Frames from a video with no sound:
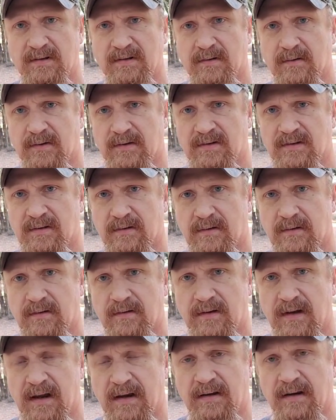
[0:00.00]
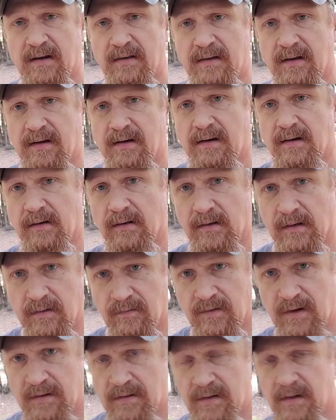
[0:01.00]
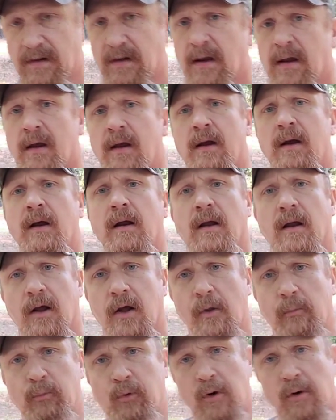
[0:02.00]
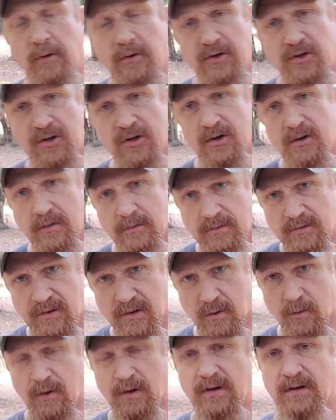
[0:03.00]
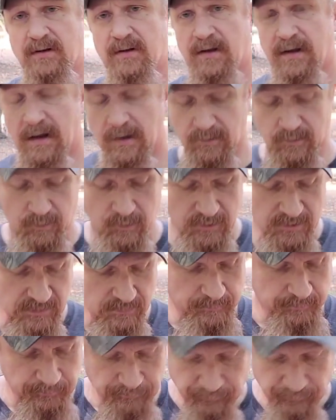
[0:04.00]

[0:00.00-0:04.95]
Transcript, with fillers: So it's take nothing, leave nothing approach to going into the outdoors.